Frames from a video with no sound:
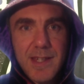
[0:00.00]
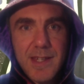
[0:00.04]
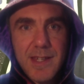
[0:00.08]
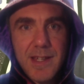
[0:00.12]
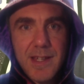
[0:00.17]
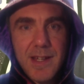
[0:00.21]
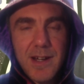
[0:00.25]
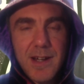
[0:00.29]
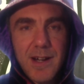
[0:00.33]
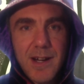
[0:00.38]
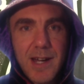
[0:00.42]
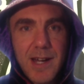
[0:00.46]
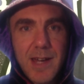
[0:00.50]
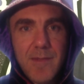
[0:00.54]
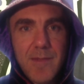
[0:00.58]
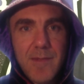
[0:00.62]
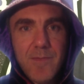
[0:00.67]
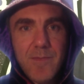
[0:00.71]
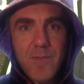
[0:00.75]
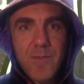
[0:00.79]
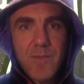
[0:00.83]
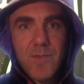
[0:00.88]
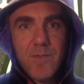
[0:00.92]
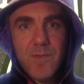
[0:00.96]
I
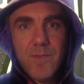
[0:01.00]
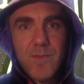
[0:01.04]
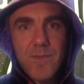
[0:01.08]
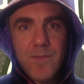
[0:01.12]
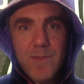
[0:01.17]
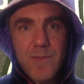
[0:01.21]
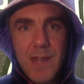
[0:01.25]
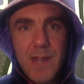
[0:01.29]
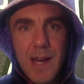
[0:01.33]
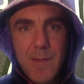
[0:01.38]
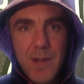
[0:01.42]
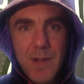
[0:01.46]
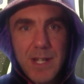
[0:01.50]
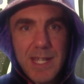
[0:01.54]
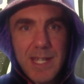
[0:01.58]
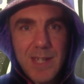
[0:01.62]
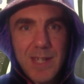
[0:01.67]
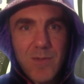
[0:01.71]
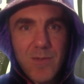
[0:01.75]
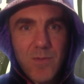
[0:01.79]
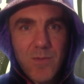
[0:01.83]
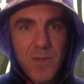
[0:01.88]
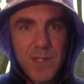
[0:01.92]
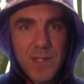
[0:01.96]
am the harmonic
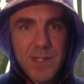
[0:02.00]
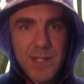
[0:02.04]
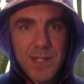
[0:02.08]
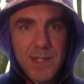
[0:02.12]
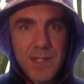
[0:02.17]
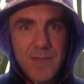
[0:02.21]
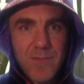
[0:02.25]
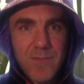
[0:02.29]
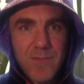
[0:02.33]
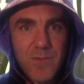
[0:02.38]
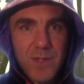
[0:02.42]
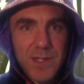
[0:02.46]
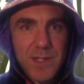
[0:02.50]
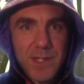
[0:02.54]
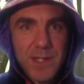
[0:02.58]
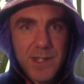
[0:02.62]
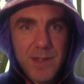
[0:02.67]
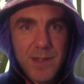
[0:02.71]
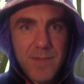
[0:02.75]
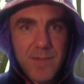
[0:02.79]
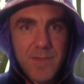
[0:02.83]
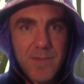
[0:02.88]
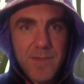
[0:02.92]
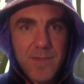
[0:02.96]
wizard,
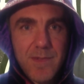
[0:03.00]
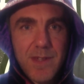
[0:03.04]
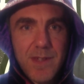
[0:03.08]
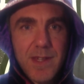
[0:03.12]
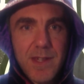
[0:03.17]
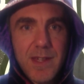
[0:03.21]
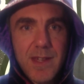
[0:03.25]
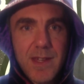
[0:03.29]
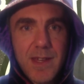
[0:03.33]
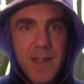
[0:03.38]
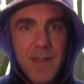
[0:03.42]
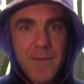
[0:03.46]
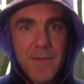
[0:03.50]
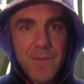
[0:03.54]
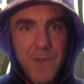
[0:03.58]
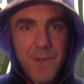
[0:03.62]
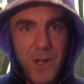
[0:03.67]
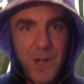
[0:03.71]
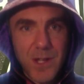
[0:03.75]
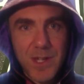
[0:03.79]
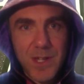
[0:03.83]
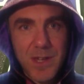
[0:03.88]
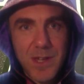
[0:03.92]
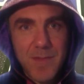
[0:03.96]
Wizardom.
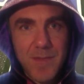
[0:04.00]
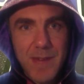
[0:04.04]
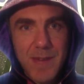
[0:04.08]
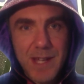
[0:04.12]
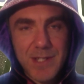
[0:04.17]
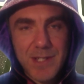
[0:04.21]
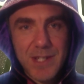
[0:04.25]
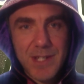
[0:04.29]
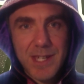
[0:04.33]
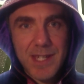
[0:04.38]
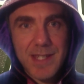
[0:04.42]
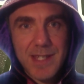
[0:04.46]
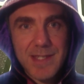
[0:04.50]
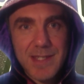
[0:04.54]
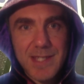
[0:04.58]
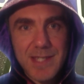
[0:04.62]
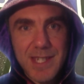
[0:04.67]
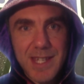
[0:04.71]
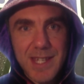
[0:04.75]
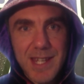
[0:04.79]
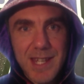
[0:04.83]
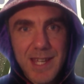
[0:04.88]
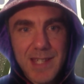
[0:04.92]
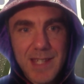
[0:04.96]
Follow your magic.
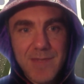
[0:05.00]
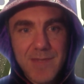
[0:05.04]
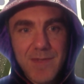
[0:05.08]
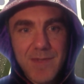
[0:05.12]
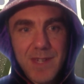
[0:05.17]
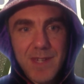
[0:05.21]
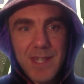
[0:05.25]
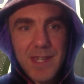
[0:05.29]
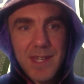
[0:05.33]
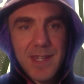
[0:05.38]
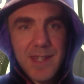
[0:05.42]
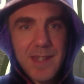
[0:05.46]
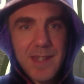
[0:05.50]
See you next week.